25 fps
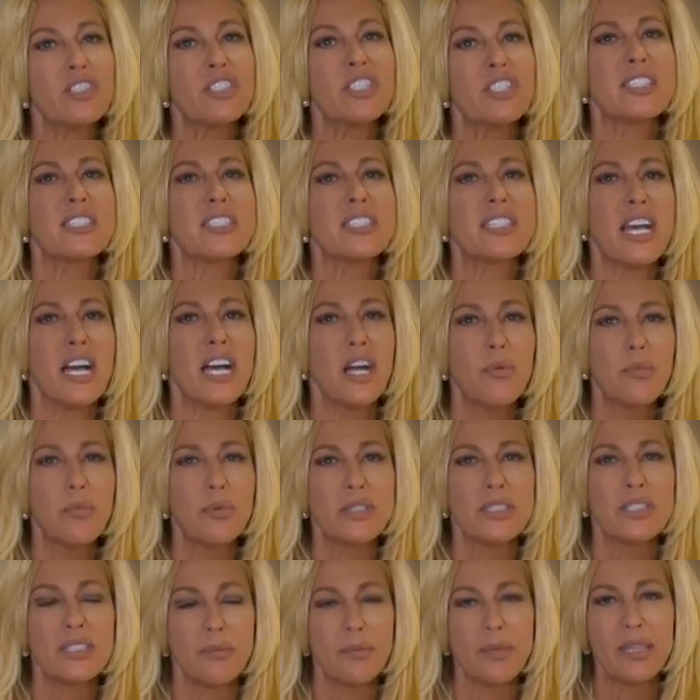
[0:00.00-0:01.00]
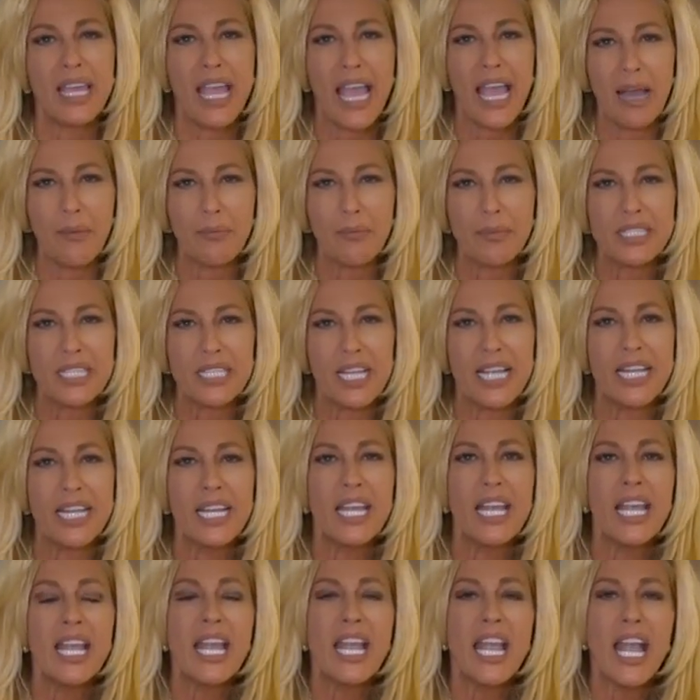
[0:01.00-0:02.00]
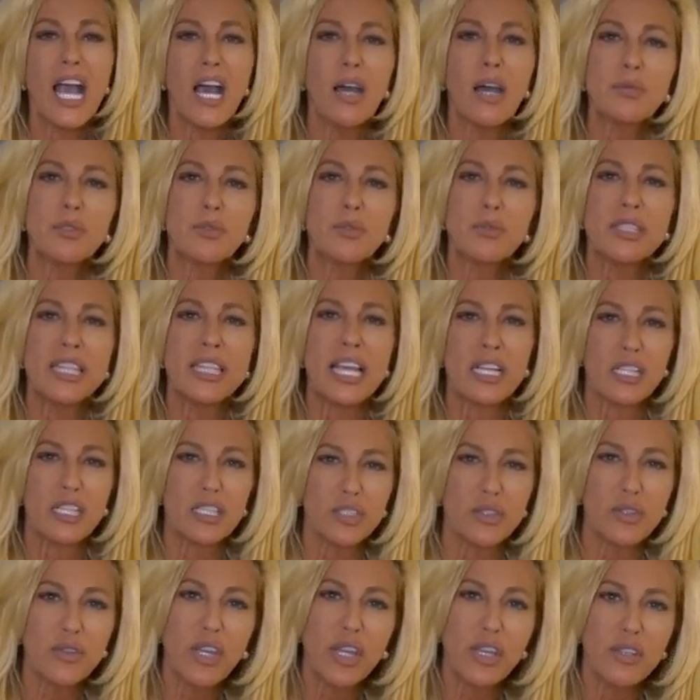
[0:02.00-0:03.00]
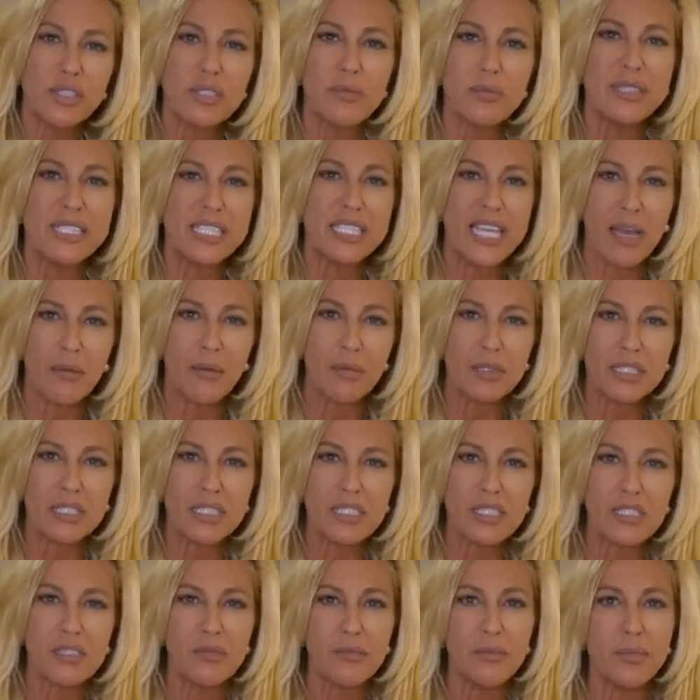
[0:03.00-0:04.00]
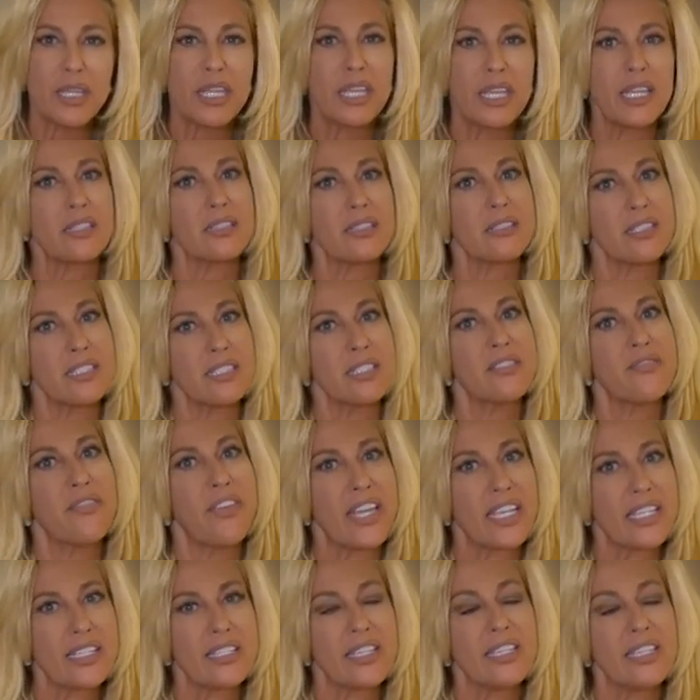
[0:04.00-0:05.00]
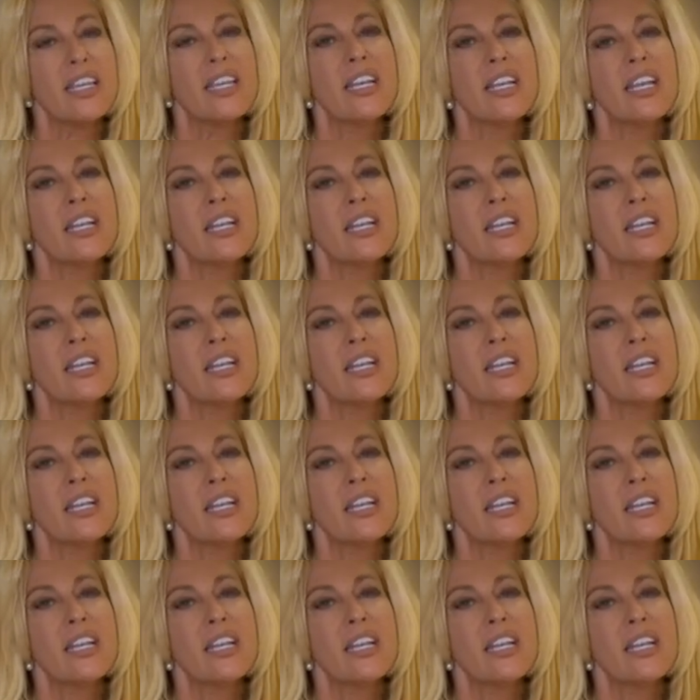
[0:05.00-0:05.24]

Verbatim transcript: or just to help with some of the appetite. Helps with that glucose metabolism because let's face it,